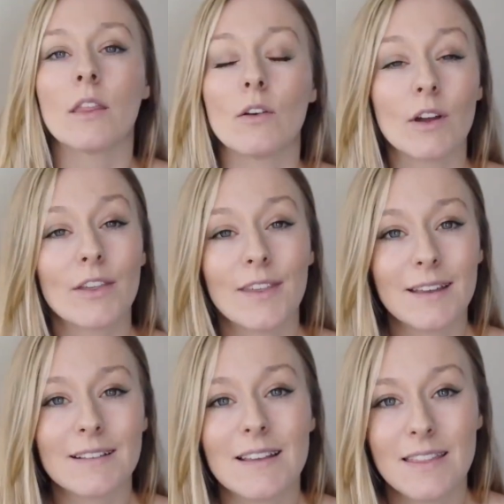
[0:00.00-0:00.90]
There are
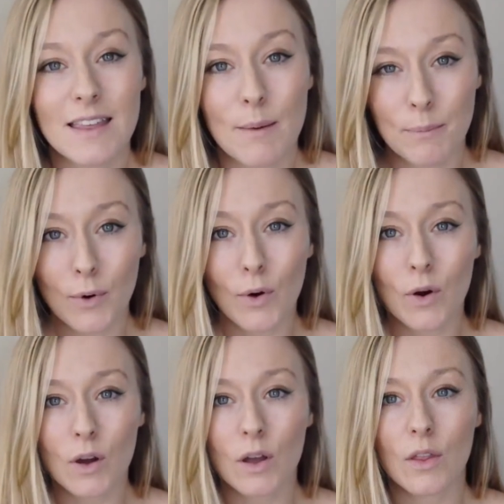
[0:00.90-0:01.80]
things in that
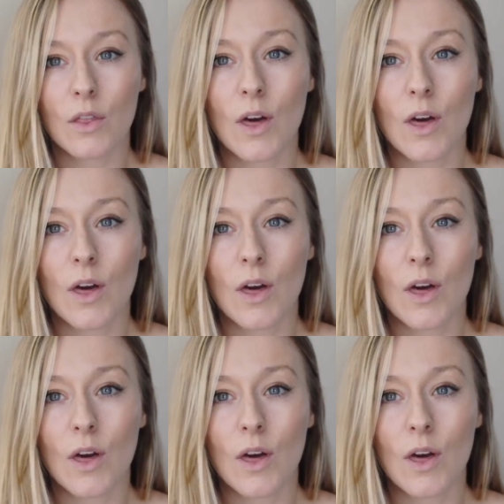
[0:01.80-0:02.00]
book